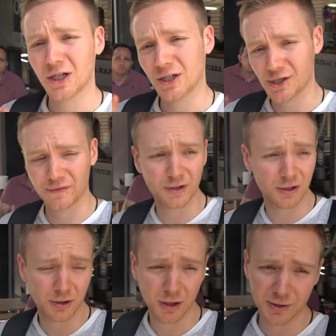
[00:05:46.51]
So if
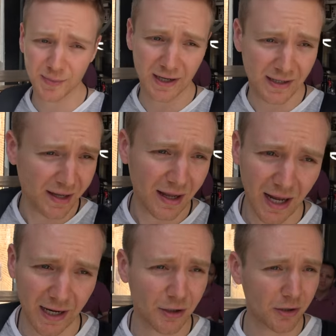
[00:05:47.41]
you're close by,
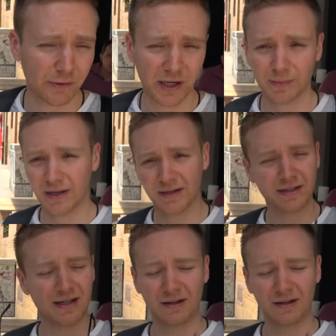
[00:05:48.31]
I can only recommend it.